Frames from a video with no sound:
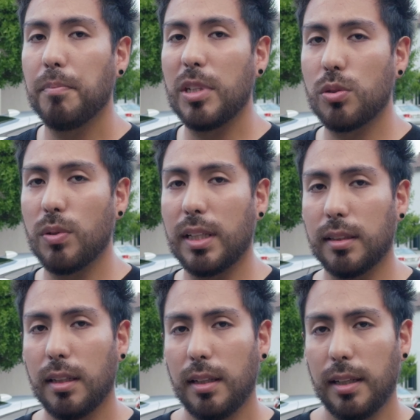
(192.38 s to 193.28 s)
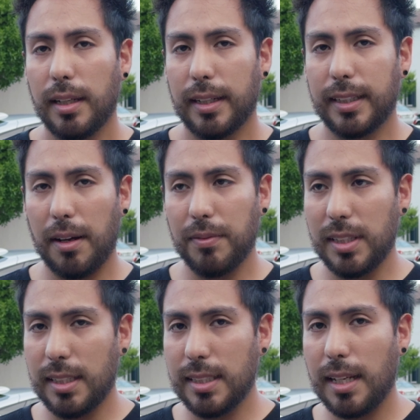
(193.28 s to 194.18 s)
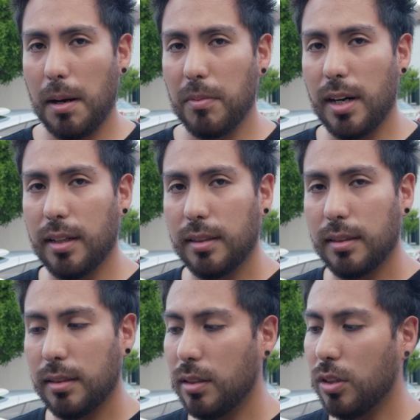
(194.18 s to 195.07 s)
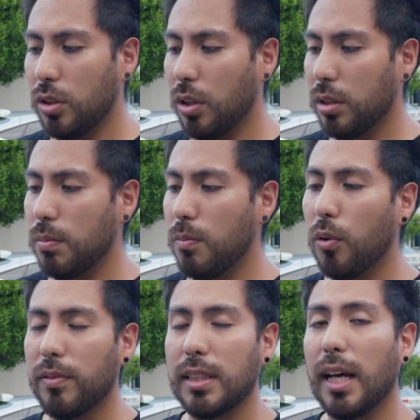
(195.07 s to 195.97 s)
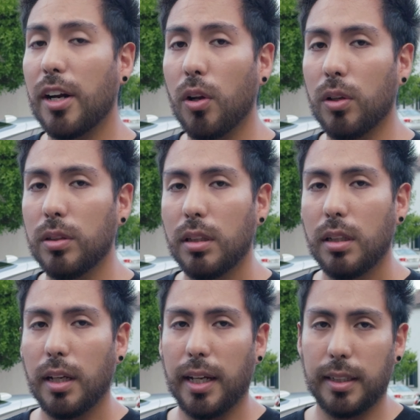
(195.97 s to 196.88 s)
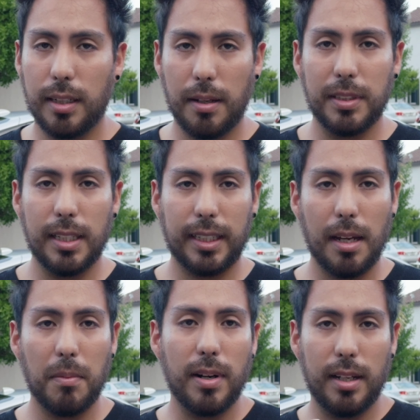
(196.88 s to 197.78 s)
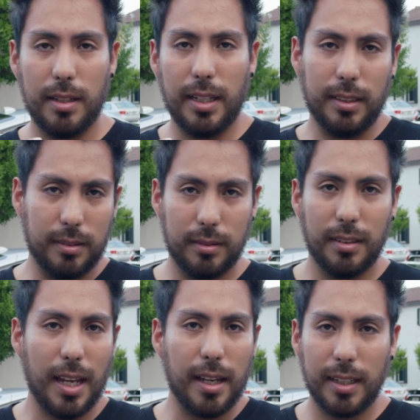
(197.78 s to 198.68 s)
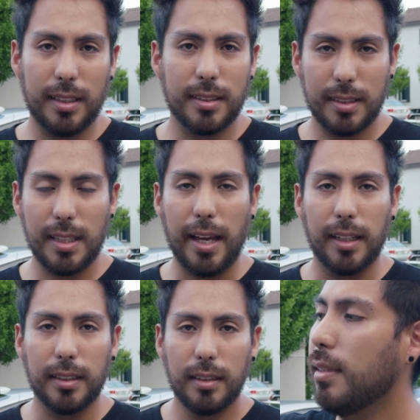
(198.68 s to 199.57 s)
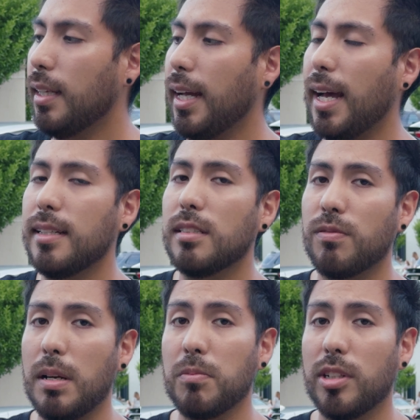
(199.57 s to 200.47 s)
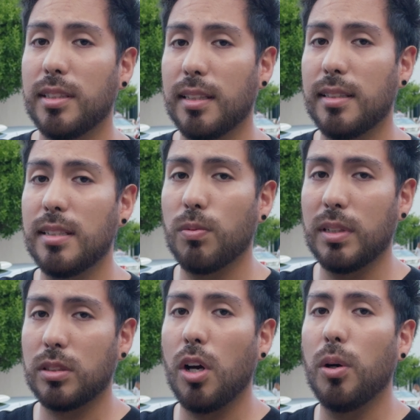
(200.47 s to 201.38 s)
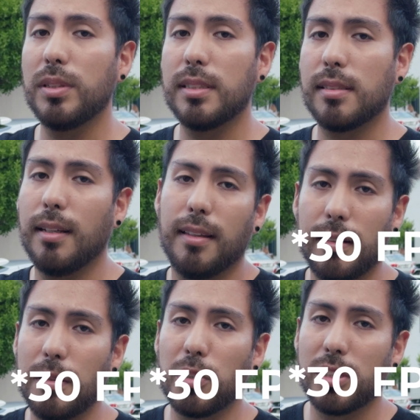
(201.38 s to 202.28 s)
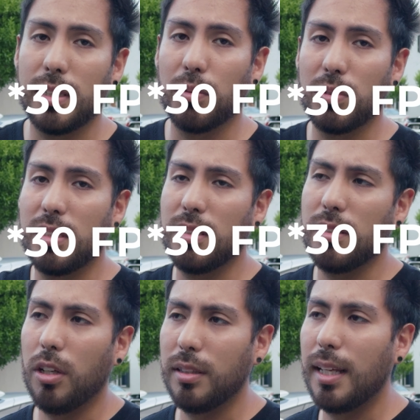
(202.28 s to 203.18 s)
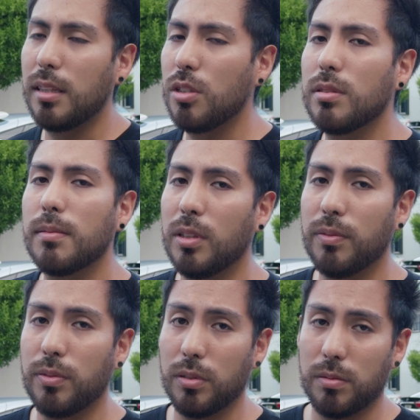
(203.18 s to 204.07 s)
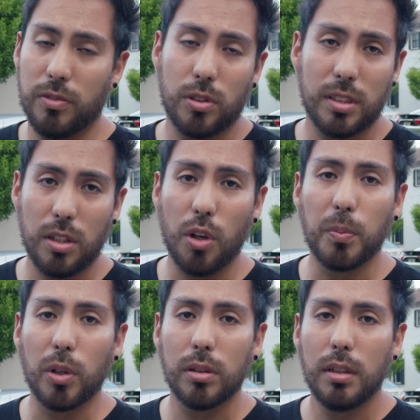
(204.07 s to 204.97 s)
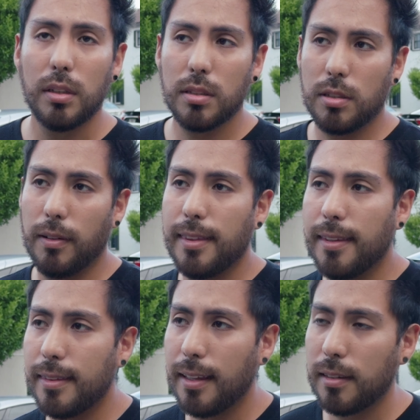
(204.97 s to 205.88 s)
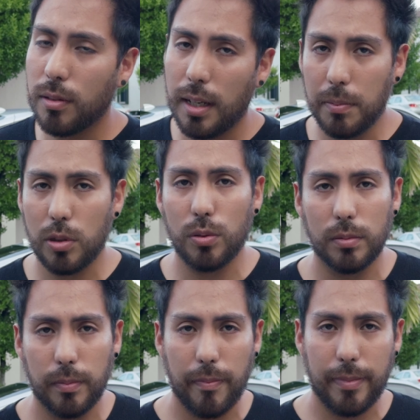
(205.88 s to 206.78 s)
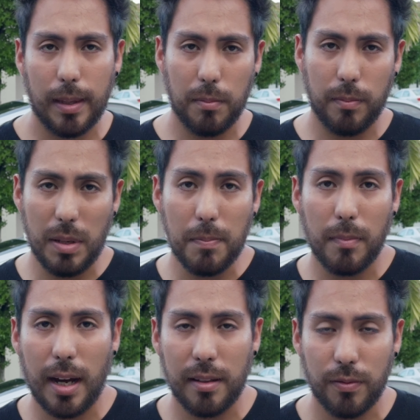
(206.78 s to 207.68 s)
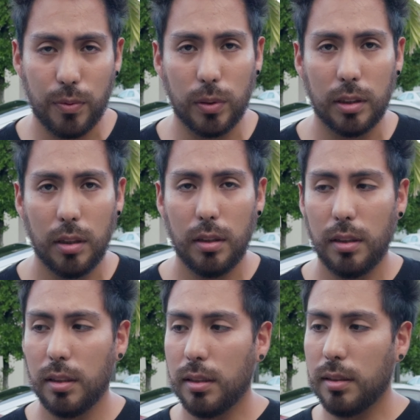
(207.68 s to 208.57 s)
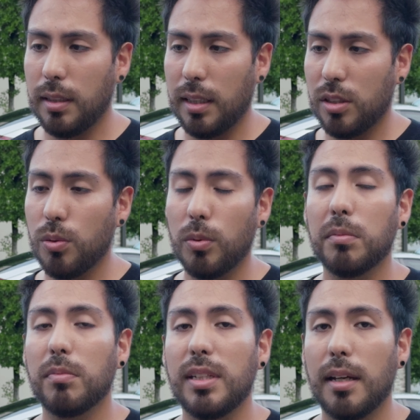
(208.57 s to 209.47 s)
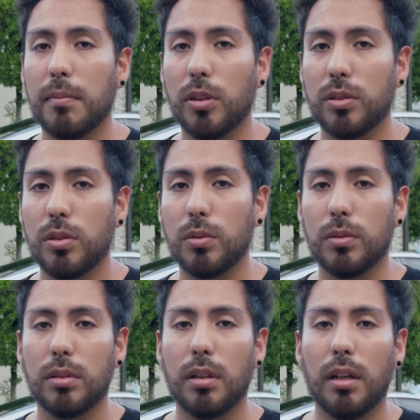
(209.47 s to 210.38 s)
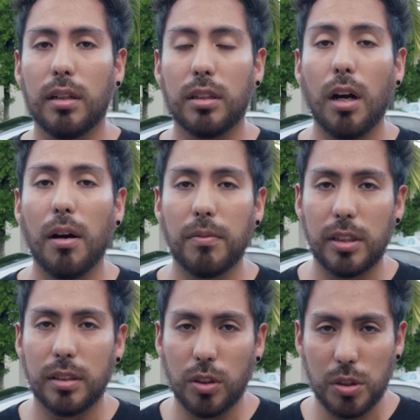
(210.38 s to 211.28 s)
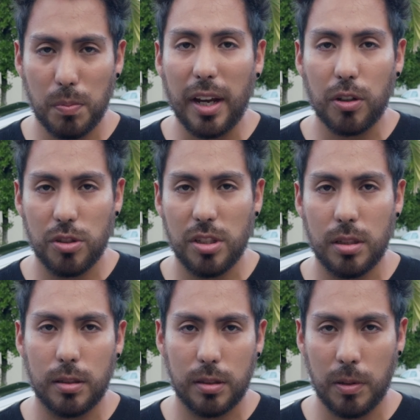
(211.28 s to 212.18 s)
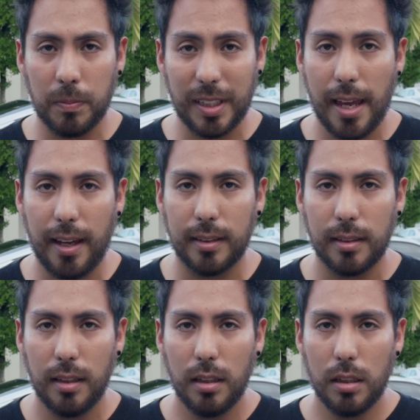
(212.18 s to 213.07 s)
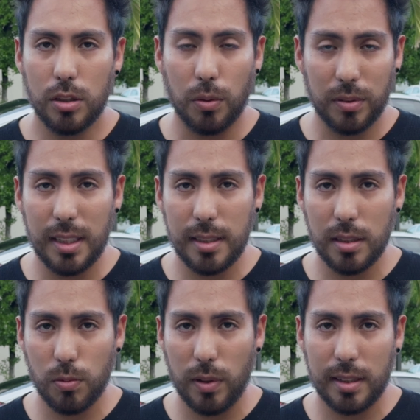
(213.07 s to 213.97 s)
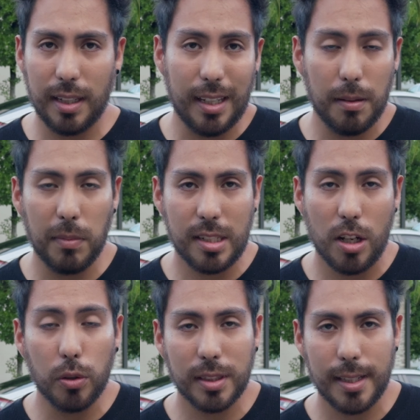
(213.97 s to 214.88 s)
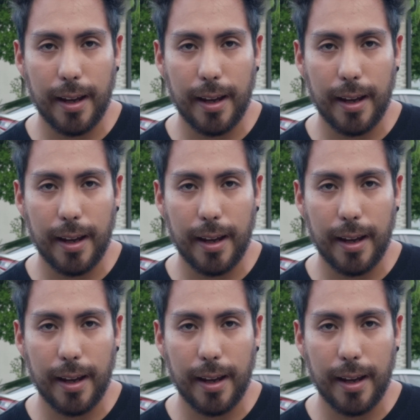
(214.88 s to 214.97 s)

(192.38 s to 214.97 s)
between having this camera not moving at all and having a camera like handheld style. The highest frame rate that this one goes is 30%, which is not that usable for slow-mo. So I think that you have to be mindful that you won't be able to cover those micro jitters from the hand. So this is what the image looks